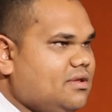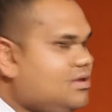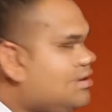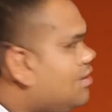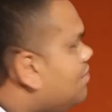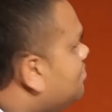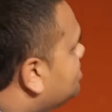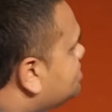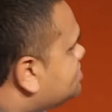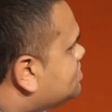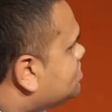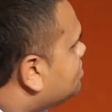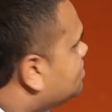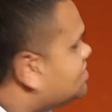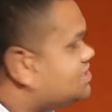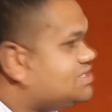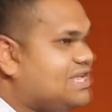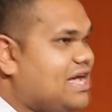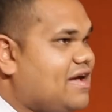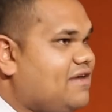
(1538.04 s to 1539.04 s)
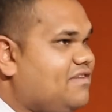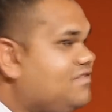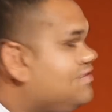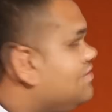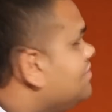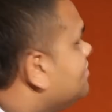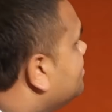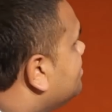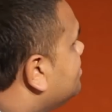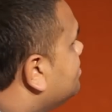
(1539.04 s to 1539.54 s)
I miss all this stuff.
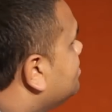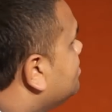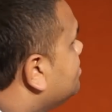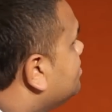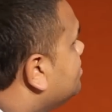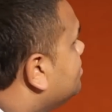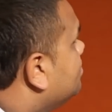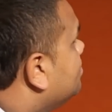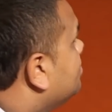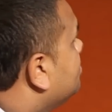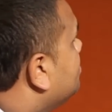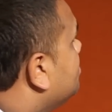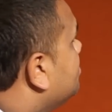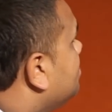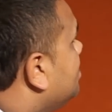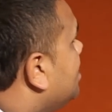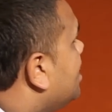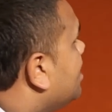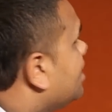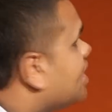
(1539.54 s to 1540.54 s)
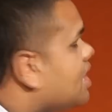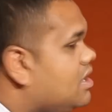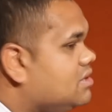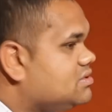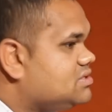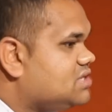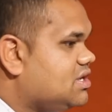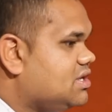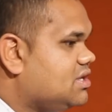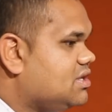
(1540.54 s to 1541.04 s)
You know, gold
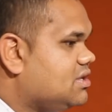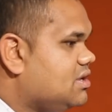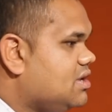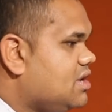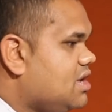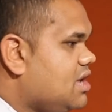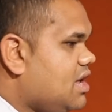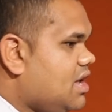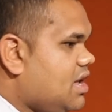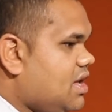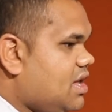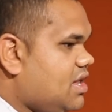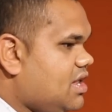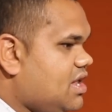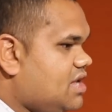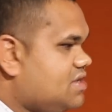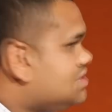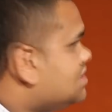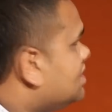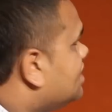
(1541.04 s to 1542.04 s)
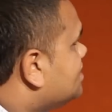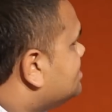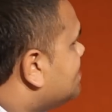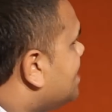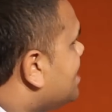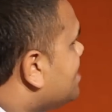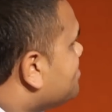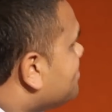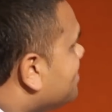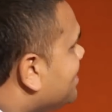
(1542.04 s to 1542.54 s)
said, and, and they'd, they'd
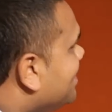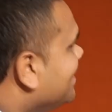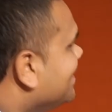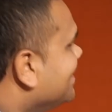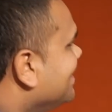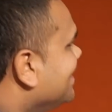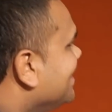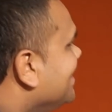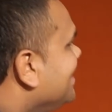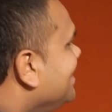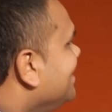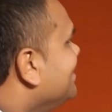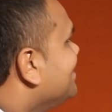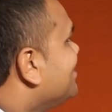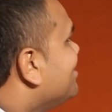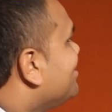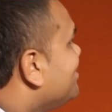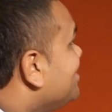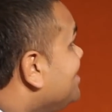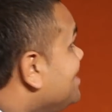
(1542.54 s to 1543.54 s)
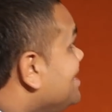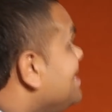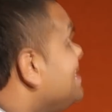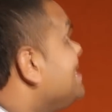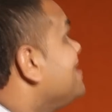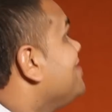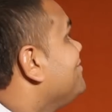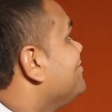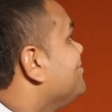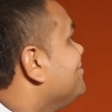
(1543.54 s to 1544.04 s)
say to me, you need to
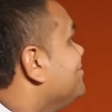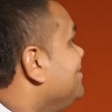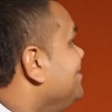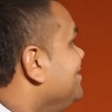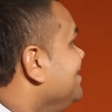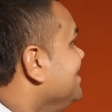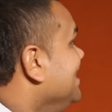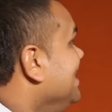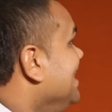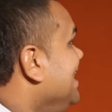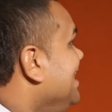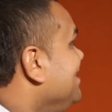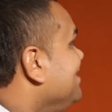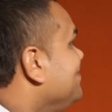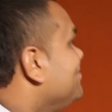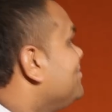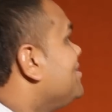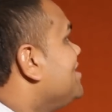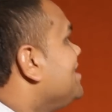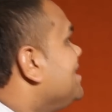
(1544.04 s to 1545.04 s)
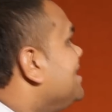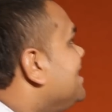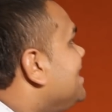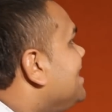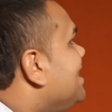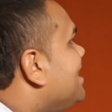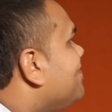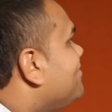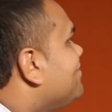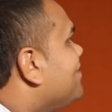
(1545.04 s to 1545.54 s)
have, you know, why do you need
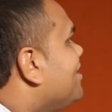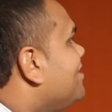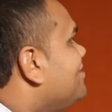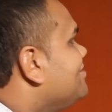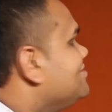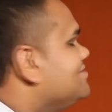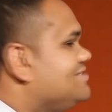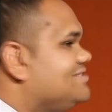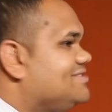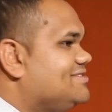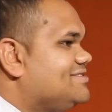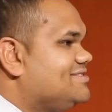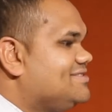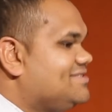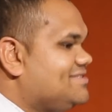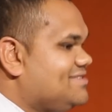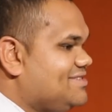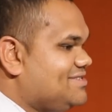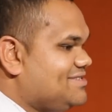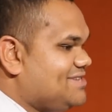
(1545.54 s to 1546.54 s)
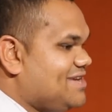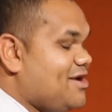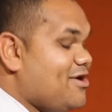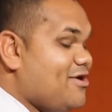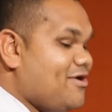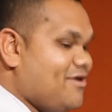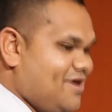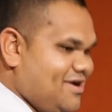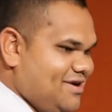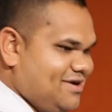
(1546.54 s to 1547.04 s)
to have golds? And I say, all
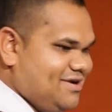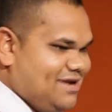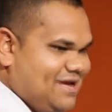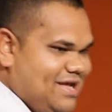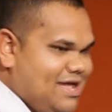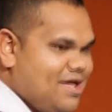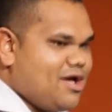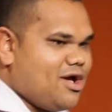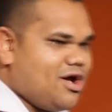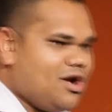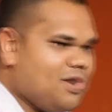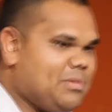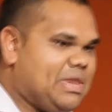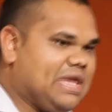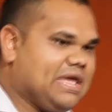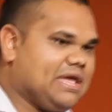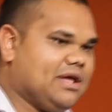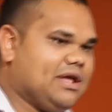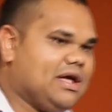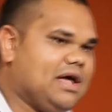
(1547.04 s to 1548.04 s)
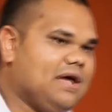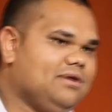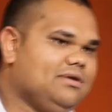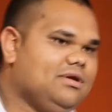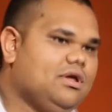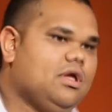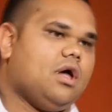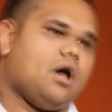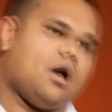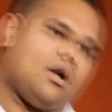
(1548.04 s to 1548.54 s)
right, I'll make a gold.
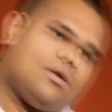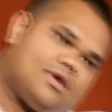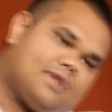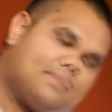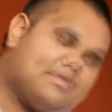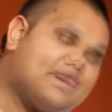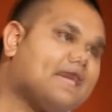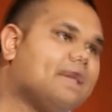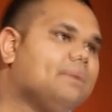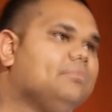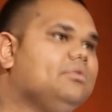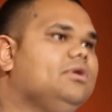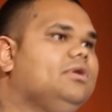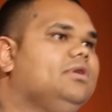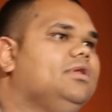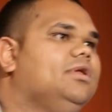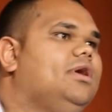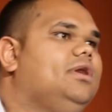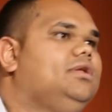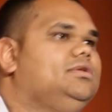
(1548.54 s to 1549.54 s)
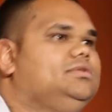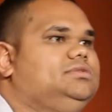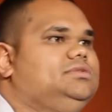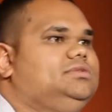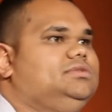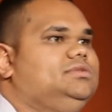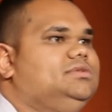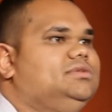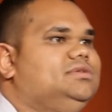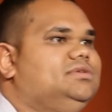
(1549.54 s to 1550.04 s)
I want to make a million dollars.